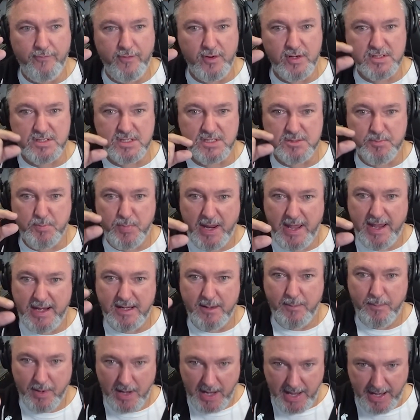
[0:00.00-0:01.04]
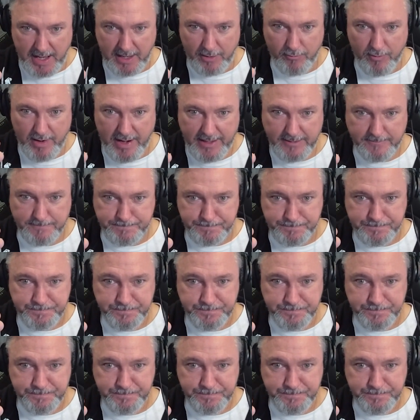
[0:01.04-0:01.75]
versus pay to play, right?